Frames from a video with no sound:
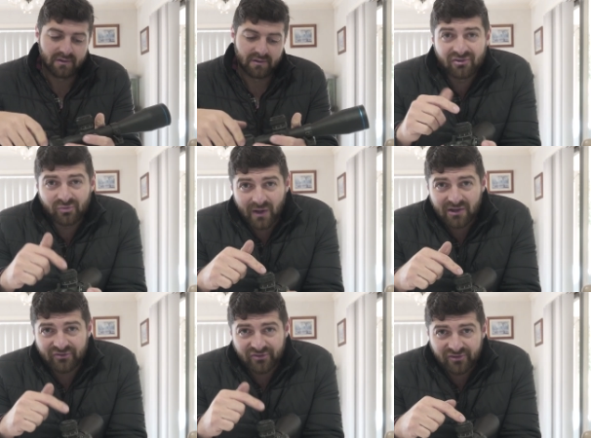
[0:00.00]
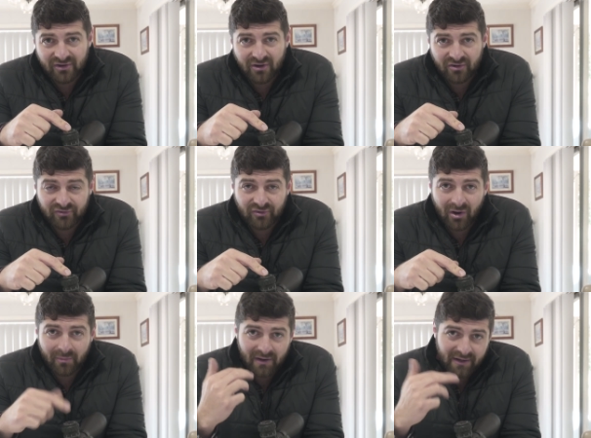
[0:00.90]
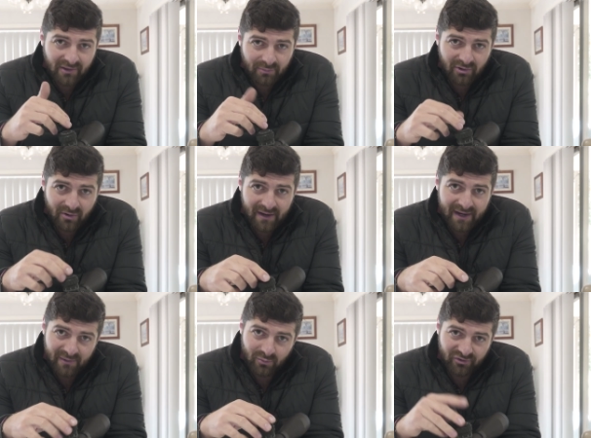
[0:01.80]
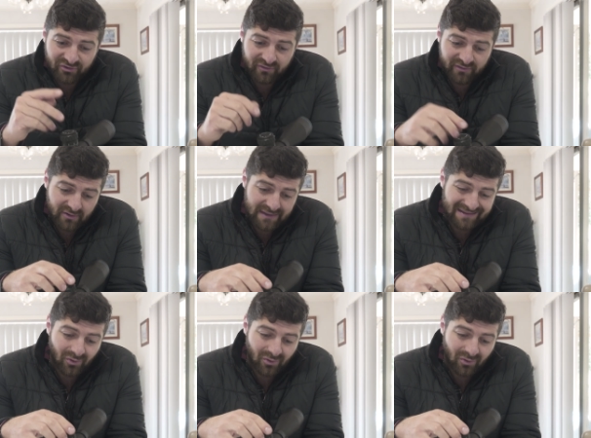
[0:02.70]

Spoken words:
As well as the zero stop, another pro I had was the very